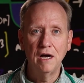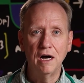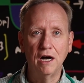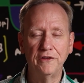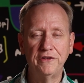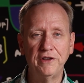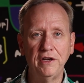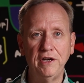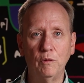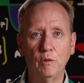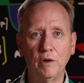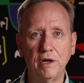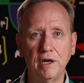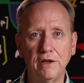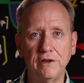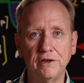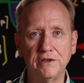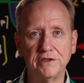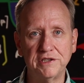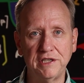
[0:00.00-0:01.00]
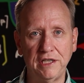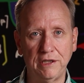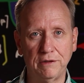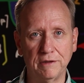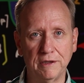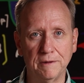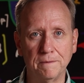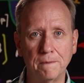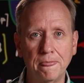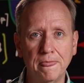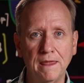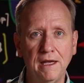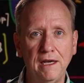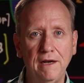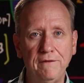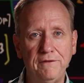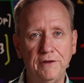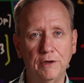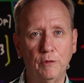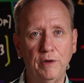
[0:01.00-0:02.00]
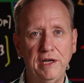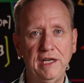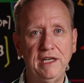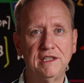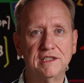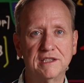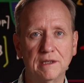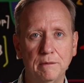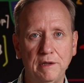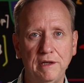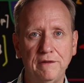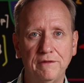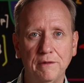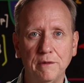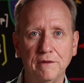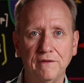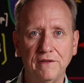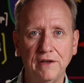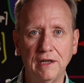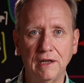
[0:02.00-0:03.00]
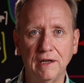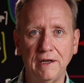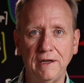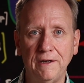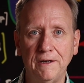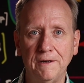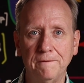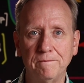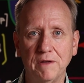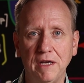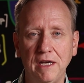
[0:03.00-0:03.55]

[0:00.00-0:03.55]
I'll tell you one other secret. If you're weaning somebody from the ventilator